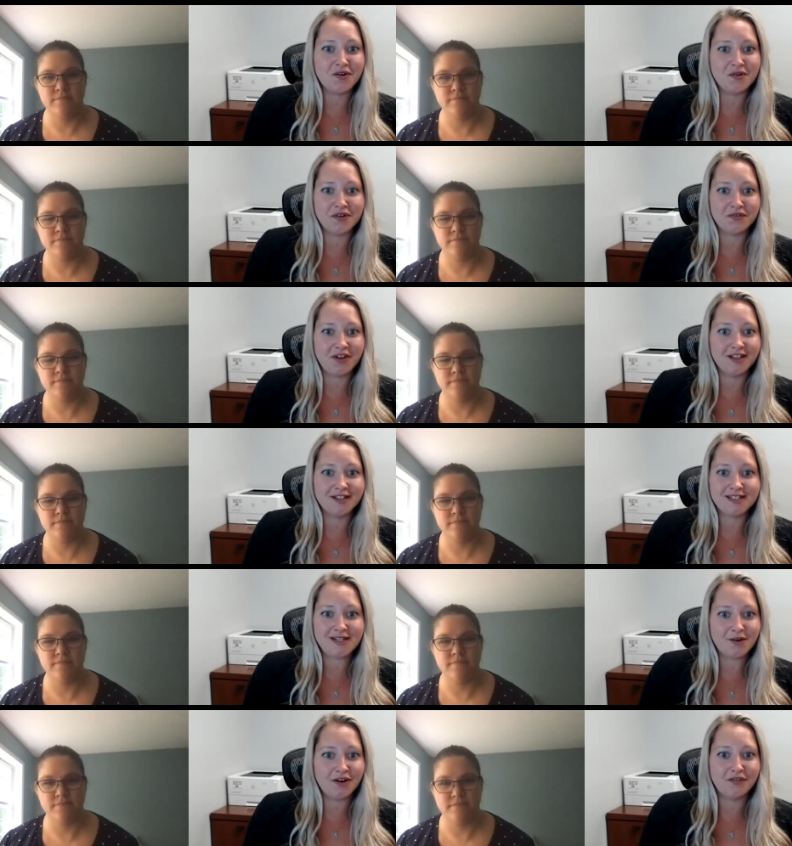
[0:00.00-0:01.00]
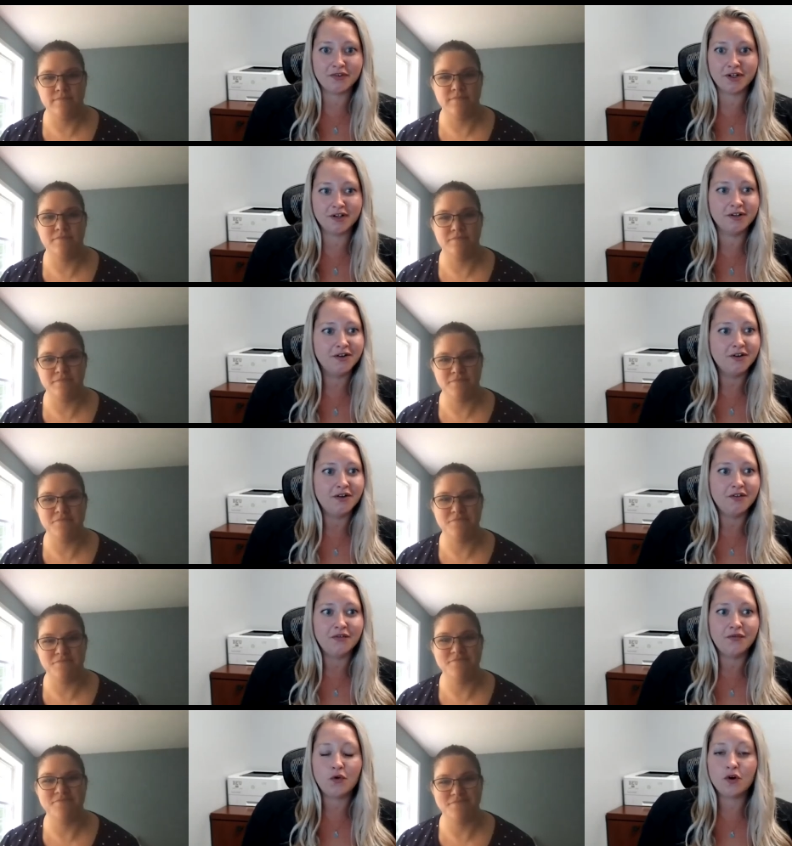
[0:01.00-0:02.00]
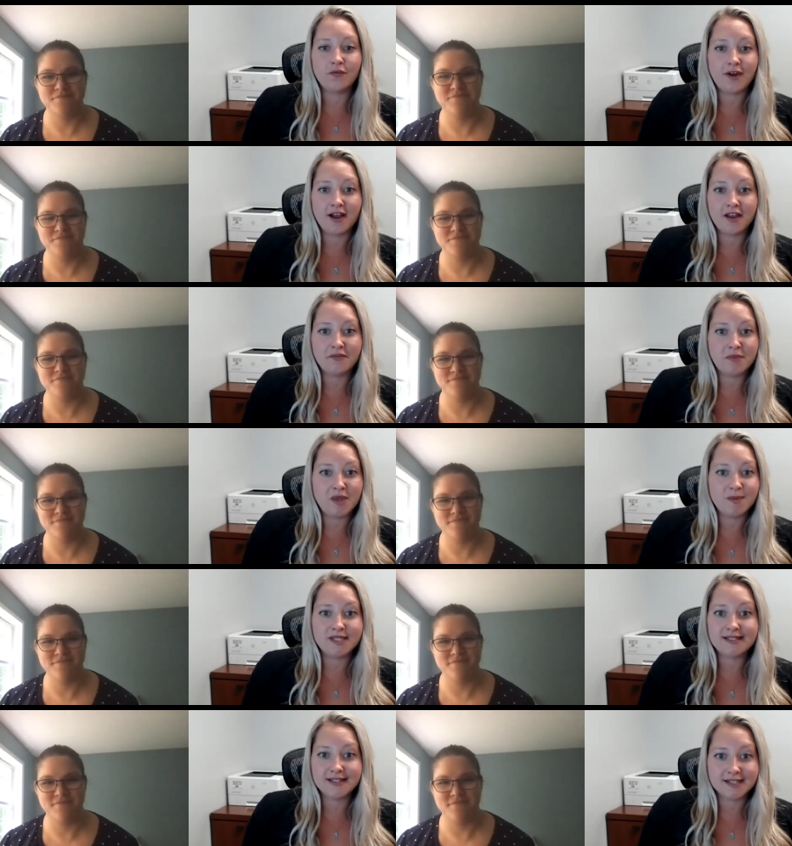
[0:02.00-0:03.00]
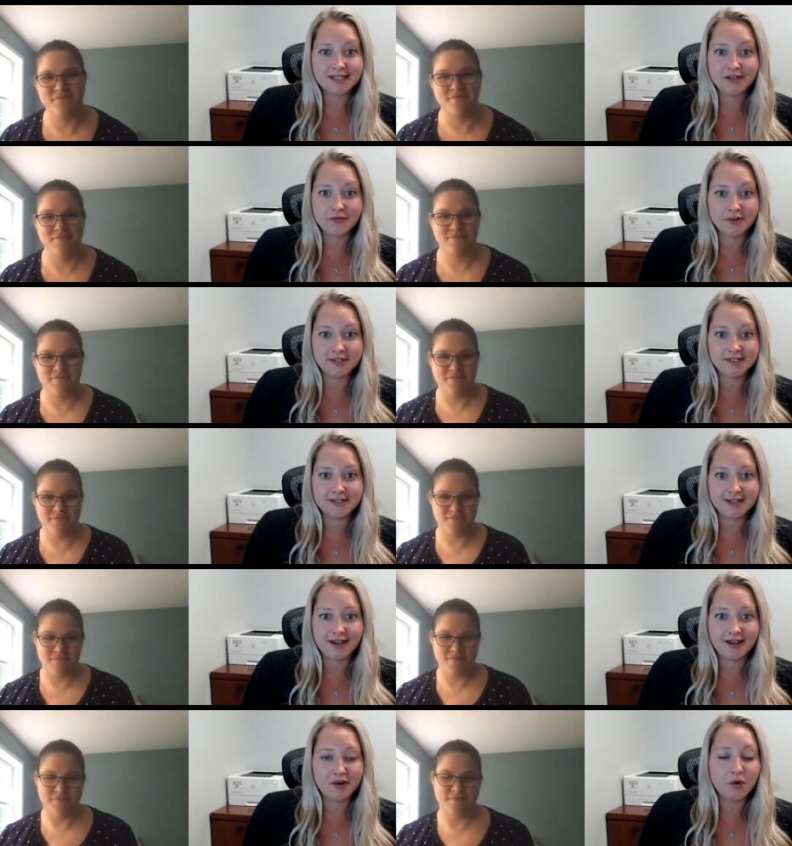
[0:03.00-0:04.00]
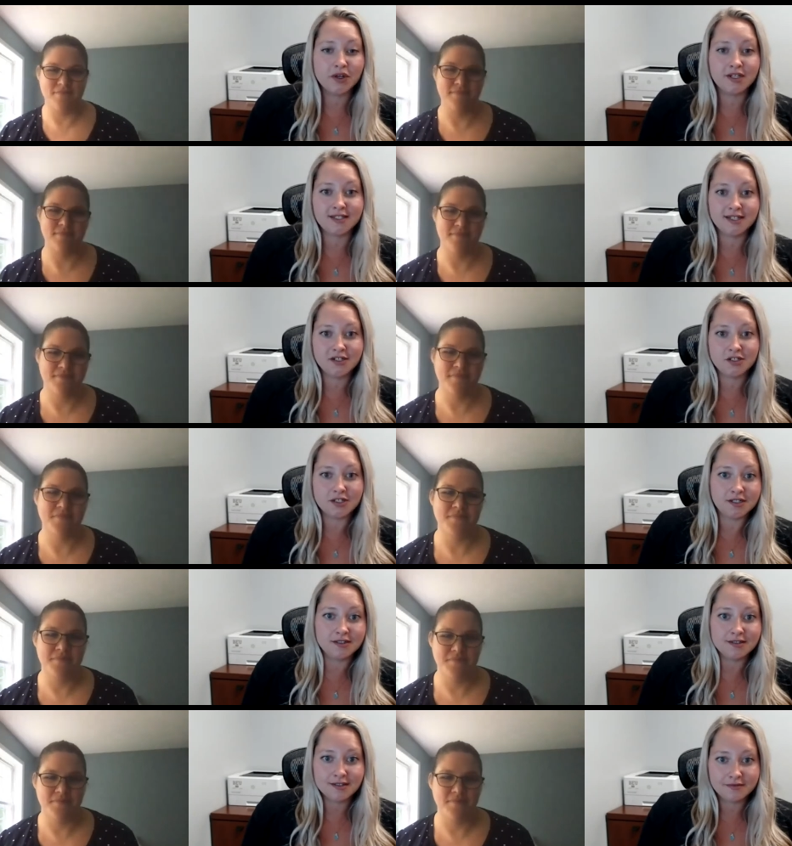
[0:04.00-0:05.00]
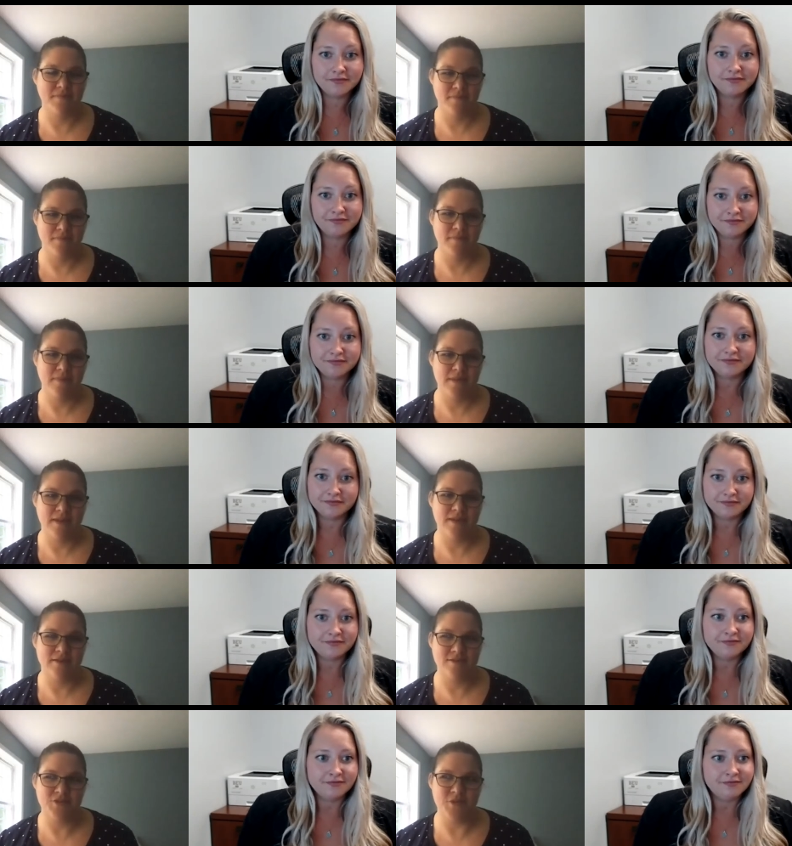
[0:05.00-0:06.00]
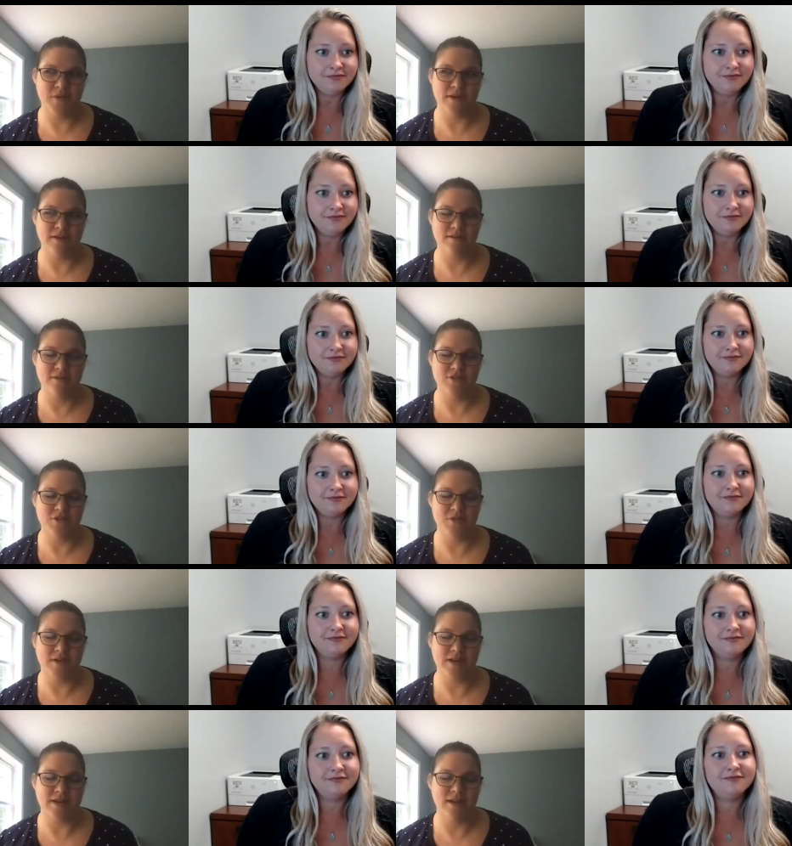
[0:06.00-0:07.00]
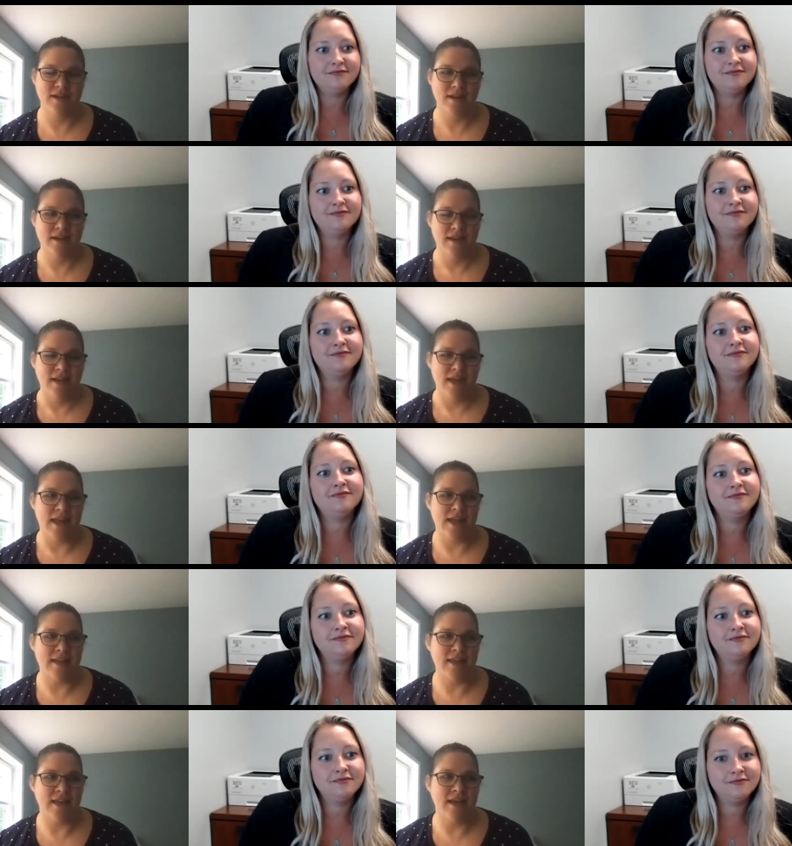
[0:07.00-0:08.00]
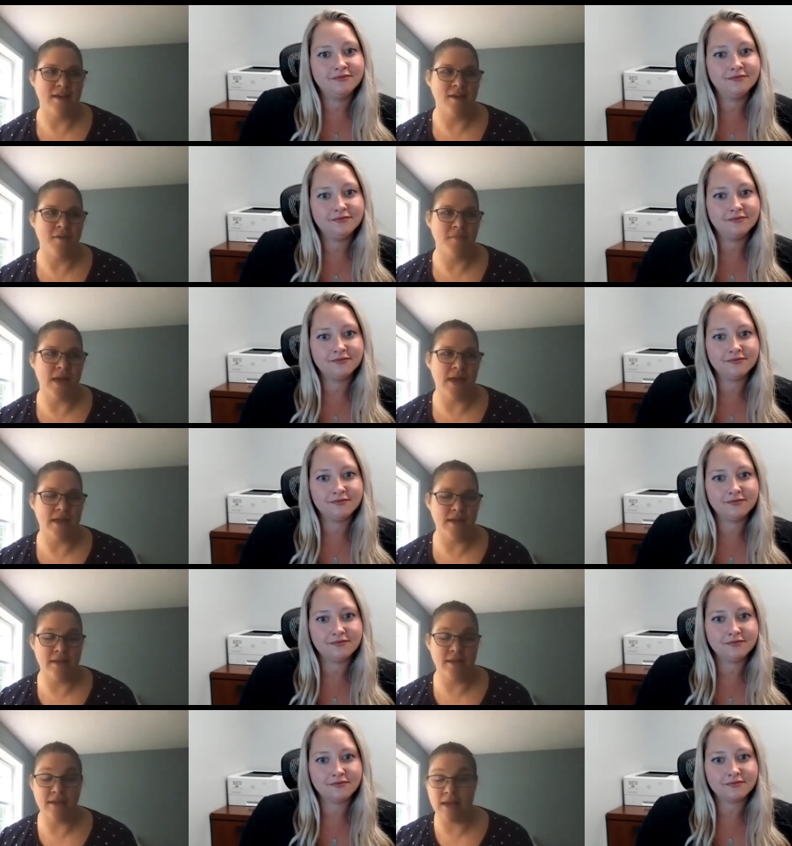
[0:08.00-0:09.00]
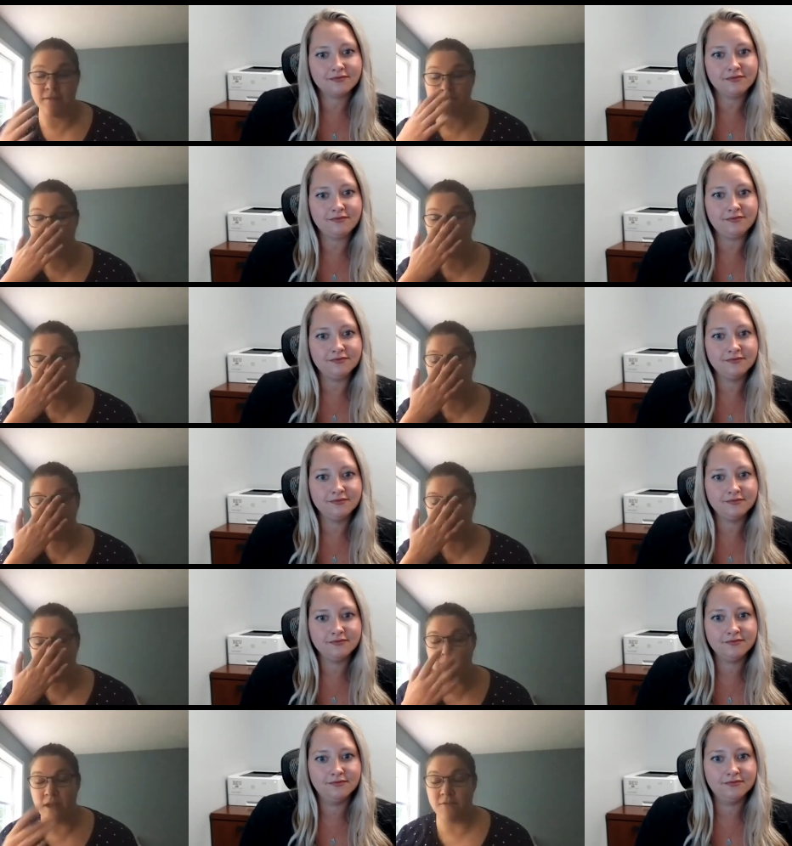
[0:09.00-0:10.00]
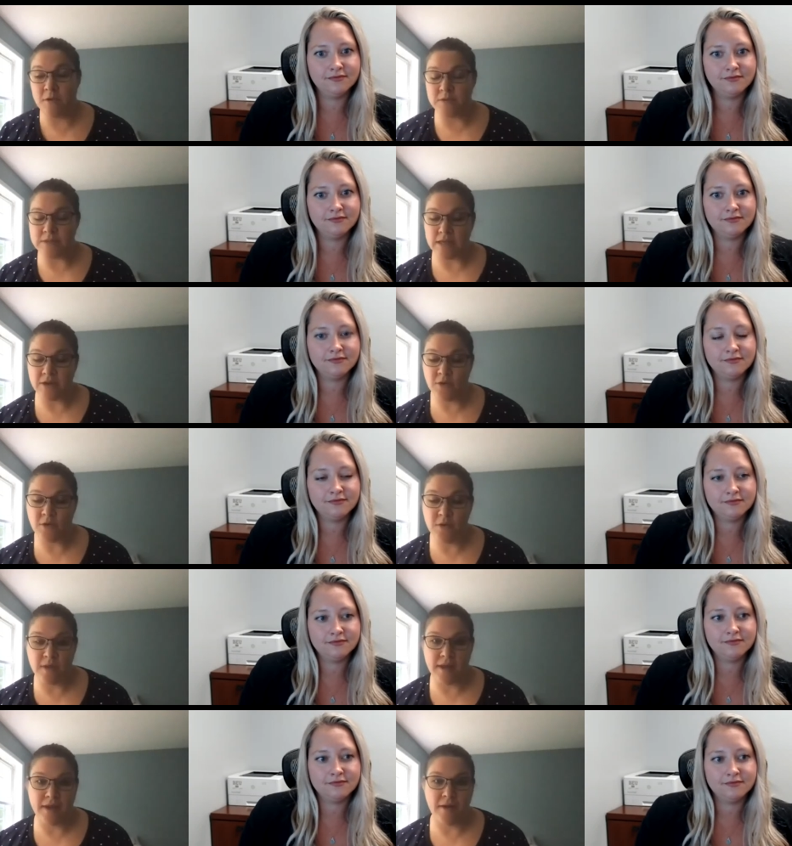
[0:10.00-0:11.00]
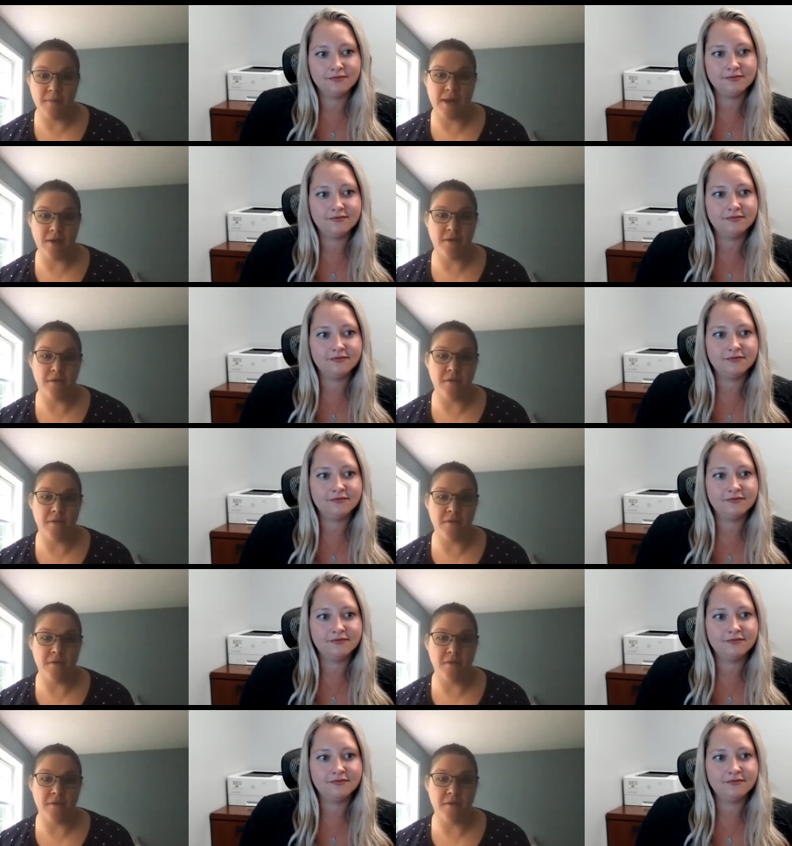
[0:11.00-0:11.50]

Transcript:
Speaker 1: thing you know, you're volunteering for four or five, maybe six different uh, organizations.
Speaker 2: Sure, sure. And um, I I love what you said earlier about